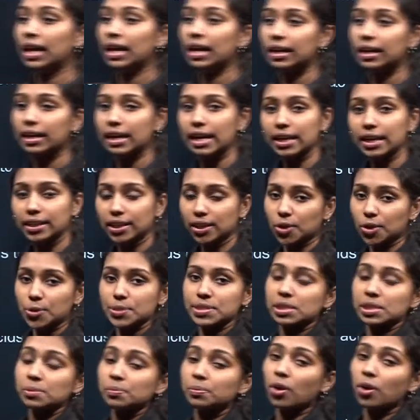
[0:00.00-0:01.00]
Read the
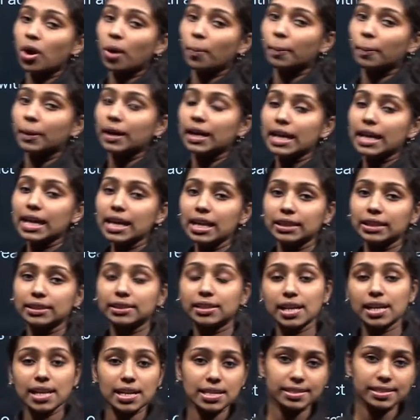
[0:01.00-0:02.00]
question properly.
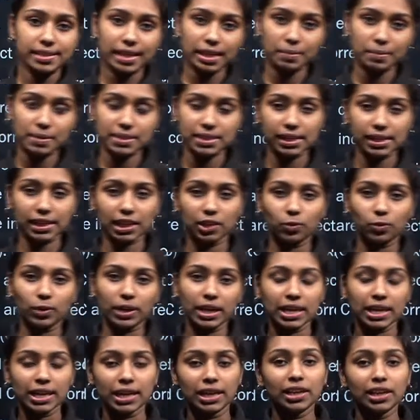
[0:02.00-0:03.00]
3 statements are given
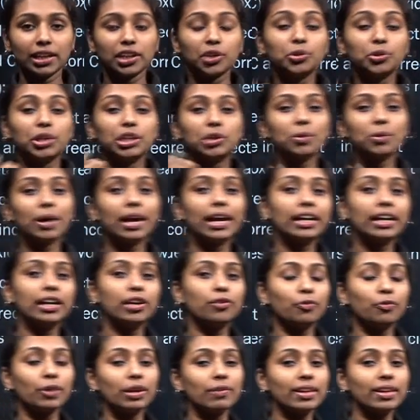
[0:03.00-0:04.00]
here. You need to
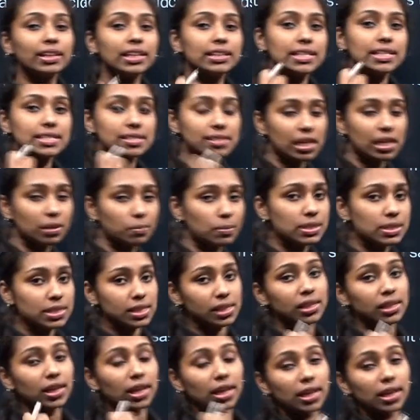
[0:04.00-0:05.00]
identify whether the statements are
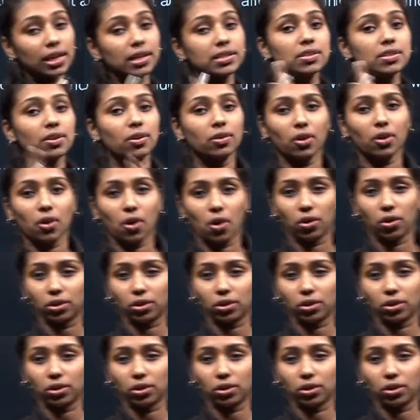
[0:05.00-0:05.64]
correct or wrong.